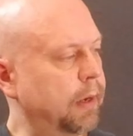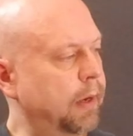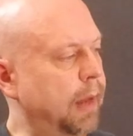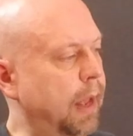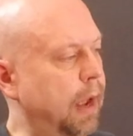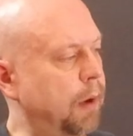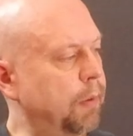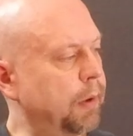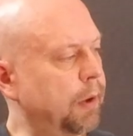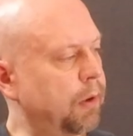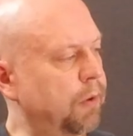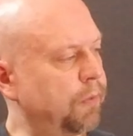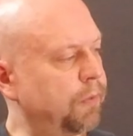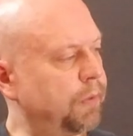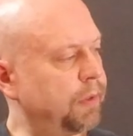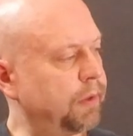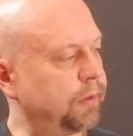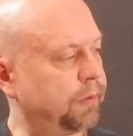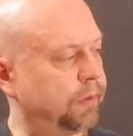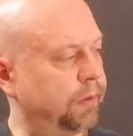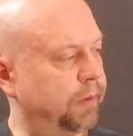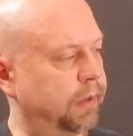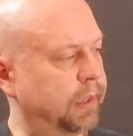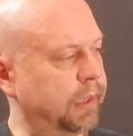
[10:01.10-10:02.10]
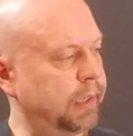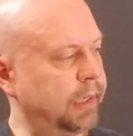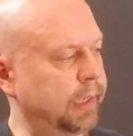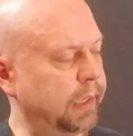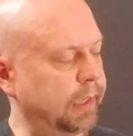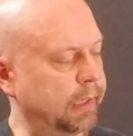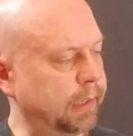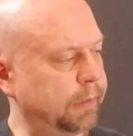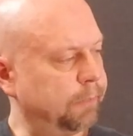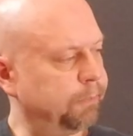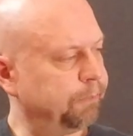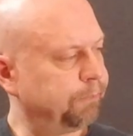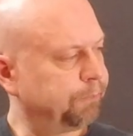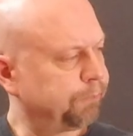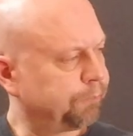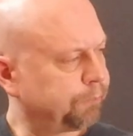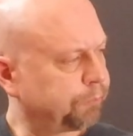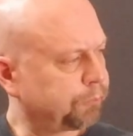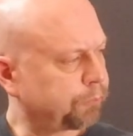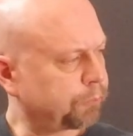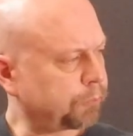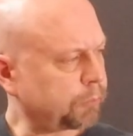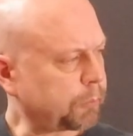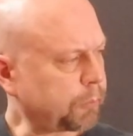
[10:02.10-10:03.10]
Now we go for this D
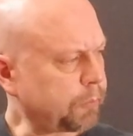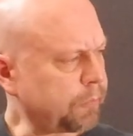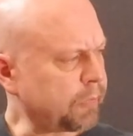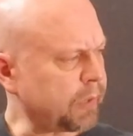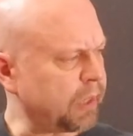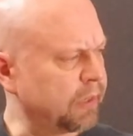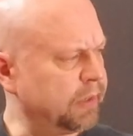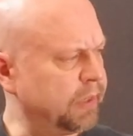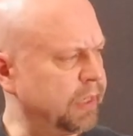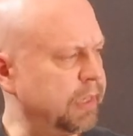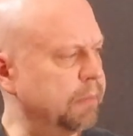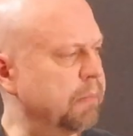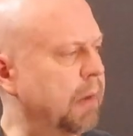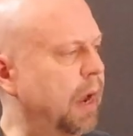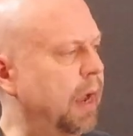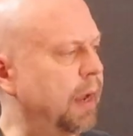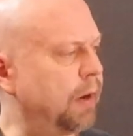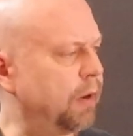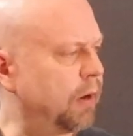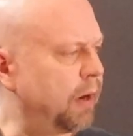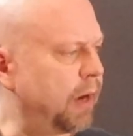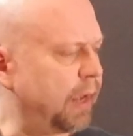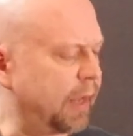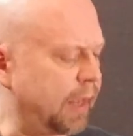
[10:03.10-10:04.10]
minor,